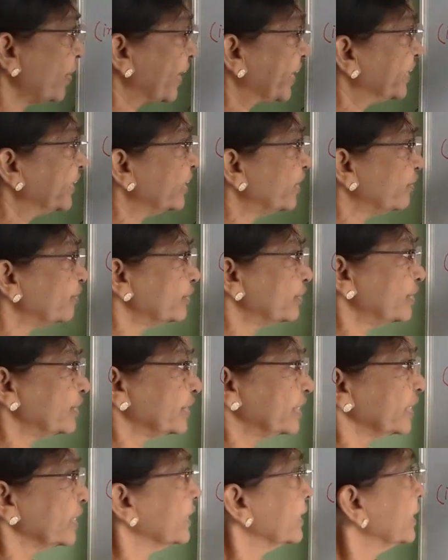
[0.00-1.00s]
find out
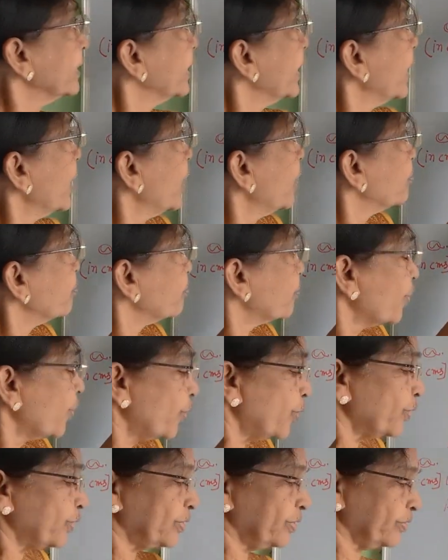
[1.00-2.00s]
the
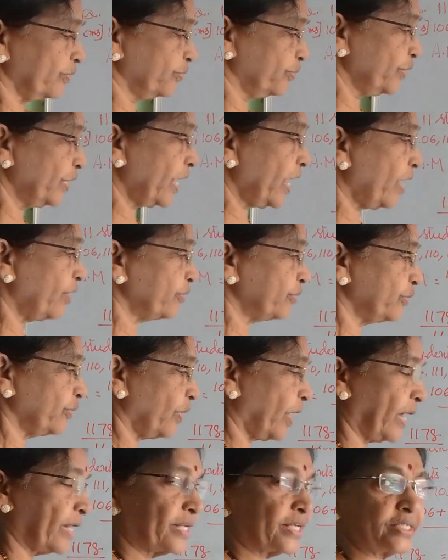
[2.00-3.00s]
mode, we have
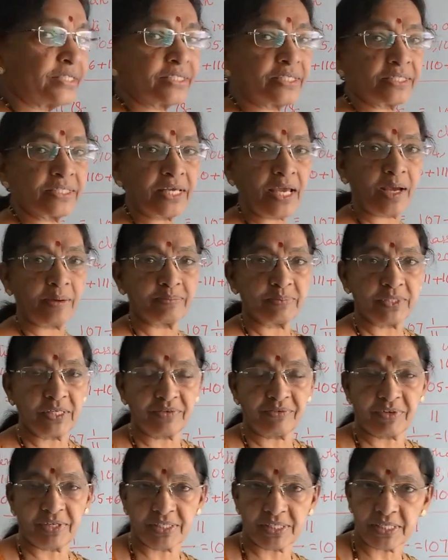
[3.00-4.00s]
to arrange the
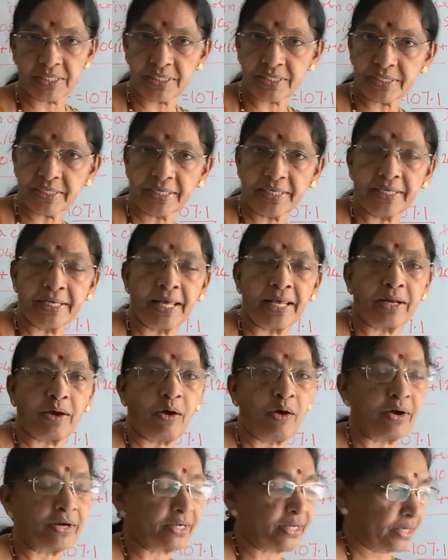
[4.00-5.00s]
observations in an
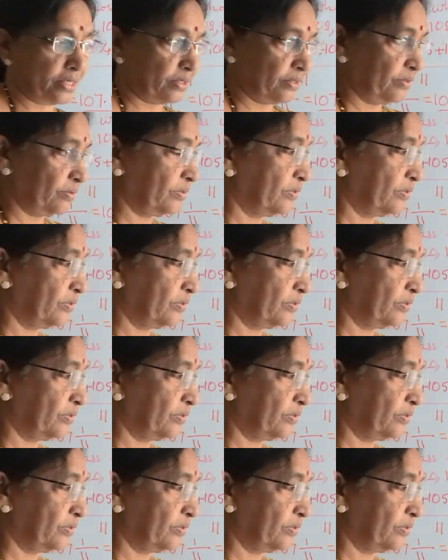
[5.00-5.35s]
order.